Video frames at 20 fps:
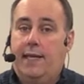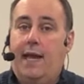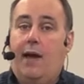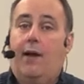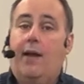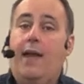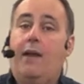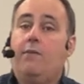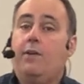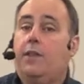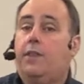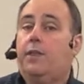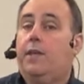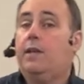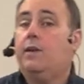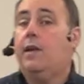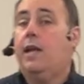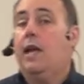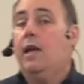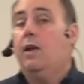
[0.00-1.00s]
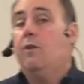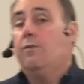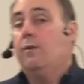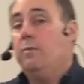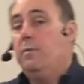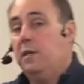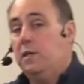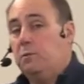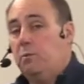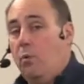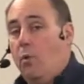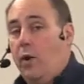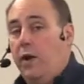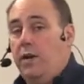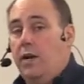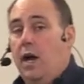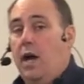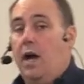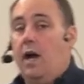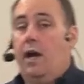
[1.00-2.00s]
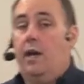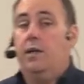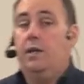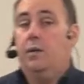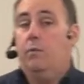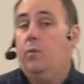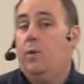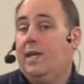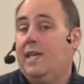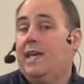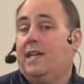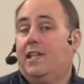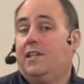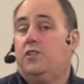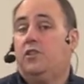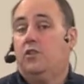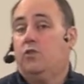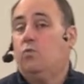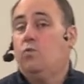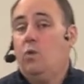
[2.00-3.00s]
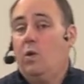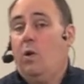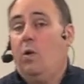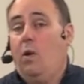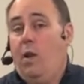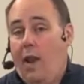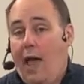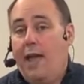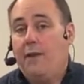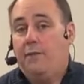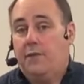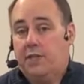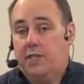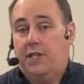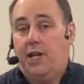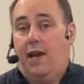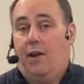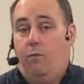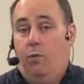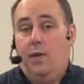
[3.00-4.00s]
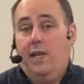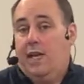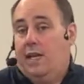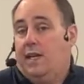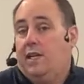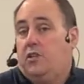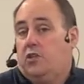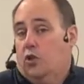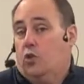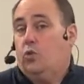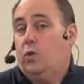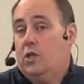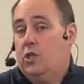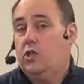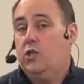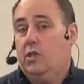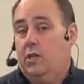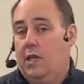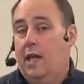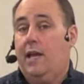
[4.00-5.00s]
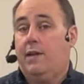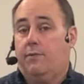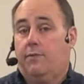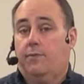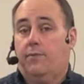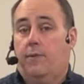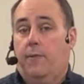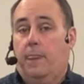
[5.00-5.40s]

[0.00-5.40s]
Now, everything from this point on, we get into the real life stuff. We get into Christian life.